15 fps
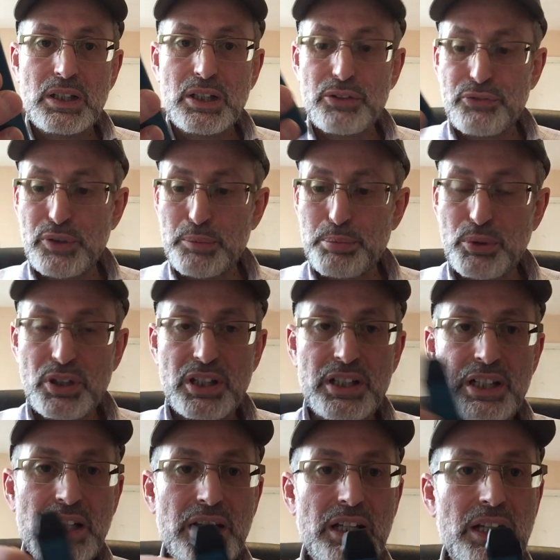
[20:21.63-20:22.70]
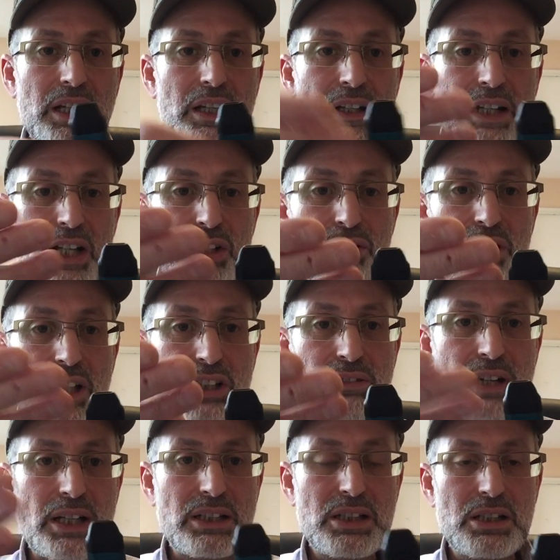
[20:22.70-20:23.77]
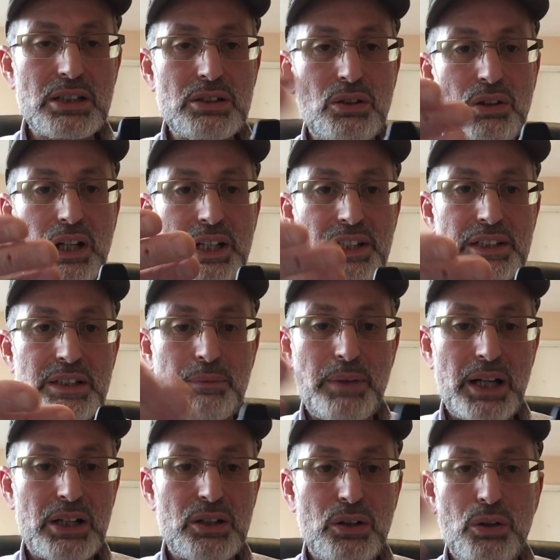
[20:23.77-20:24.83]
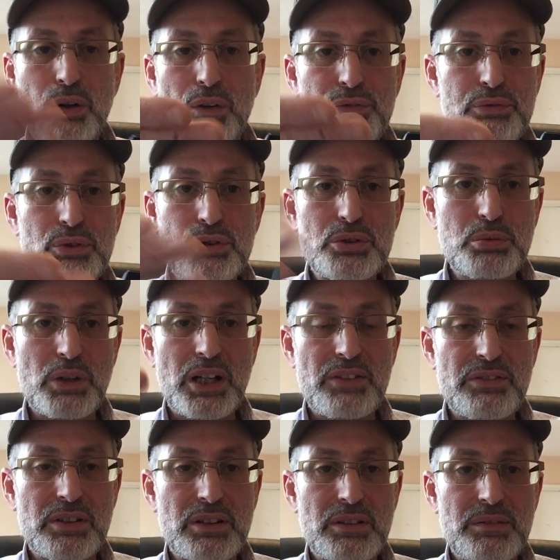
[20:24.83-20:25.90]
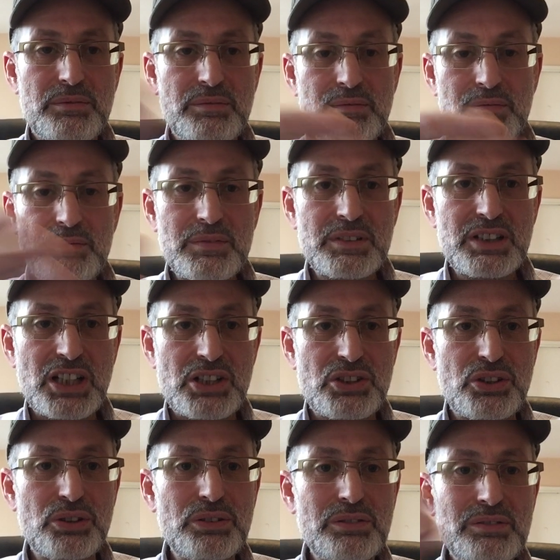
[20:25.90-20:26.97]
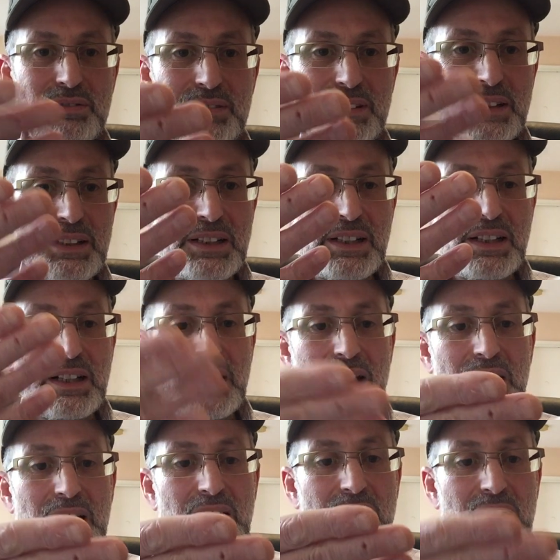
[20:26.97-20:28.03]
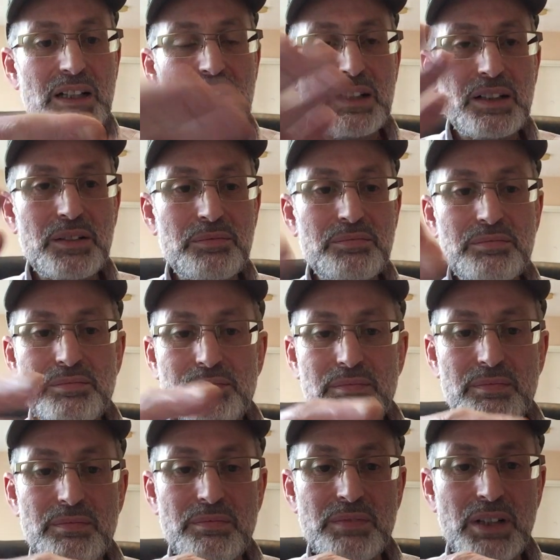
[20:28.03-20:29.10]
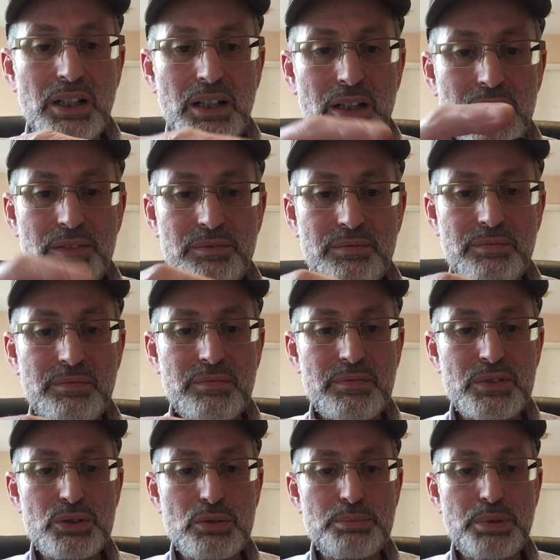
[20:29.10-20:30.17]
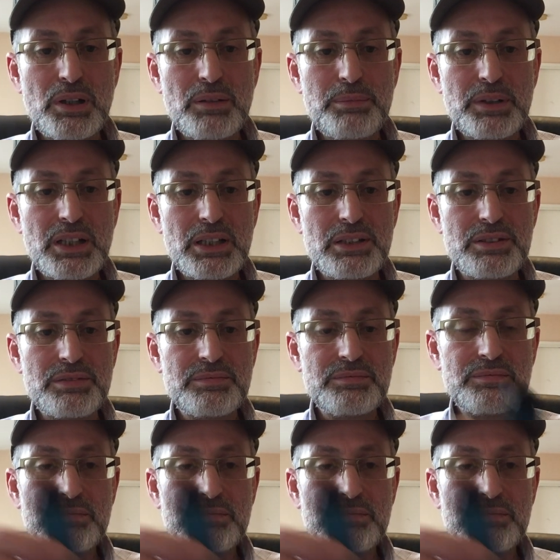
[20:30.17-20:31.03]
If you put in here a naturally extracted or any tobacco or fruit, whatever ticks you, yeah, superb kit.